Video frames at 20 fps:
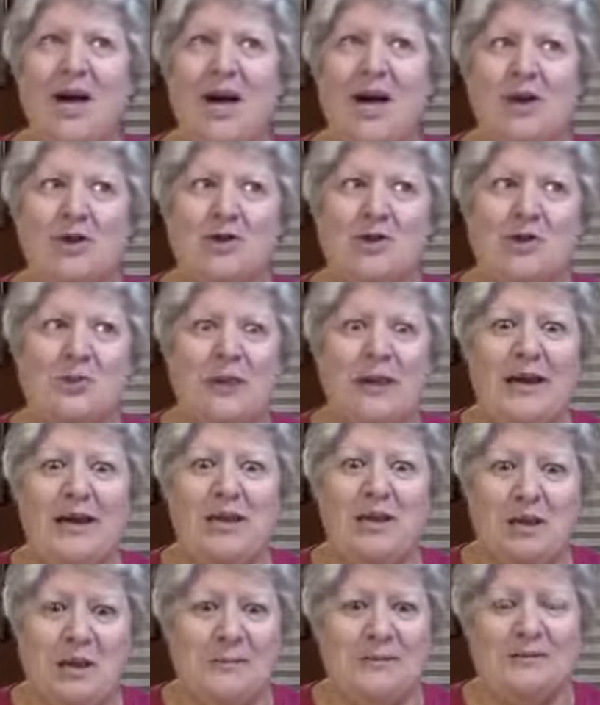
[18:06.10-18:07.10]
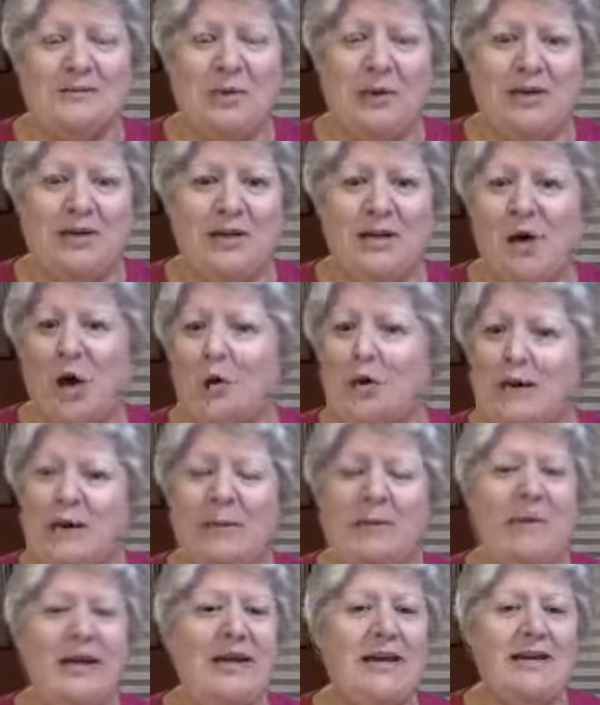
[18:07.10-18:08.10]
to play James Bond. He only
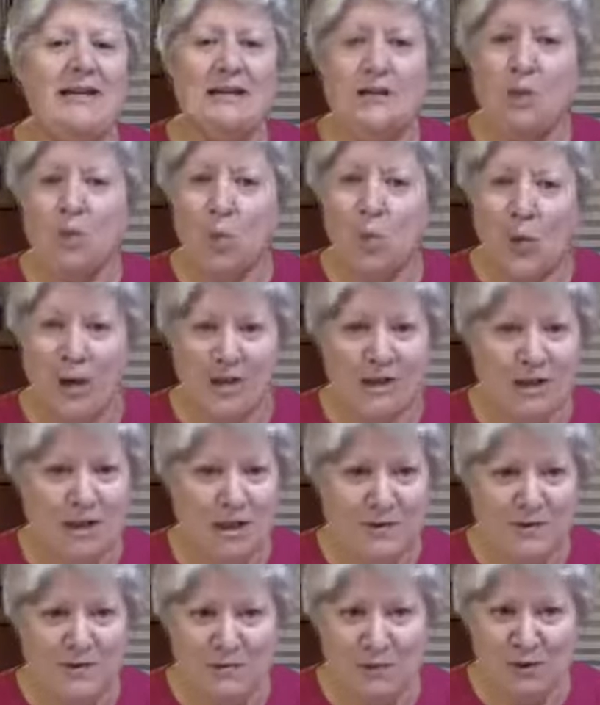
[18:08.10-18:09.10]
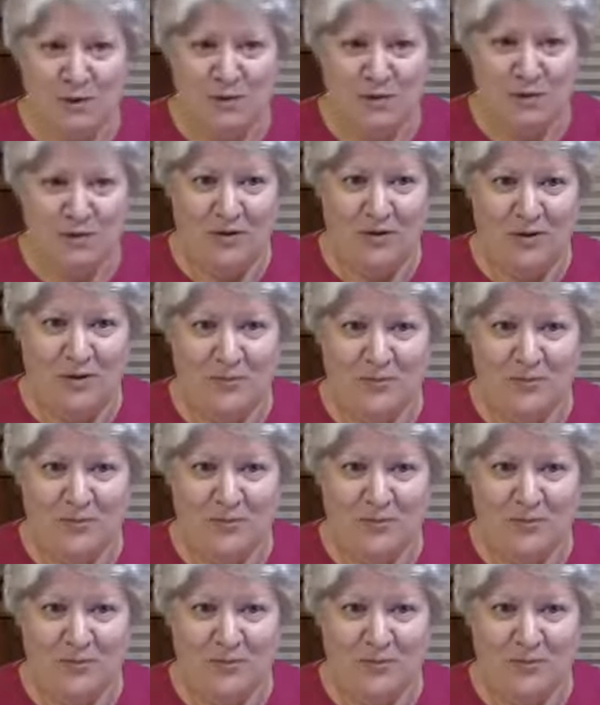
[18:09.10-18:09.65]
appears in one James Bond movie.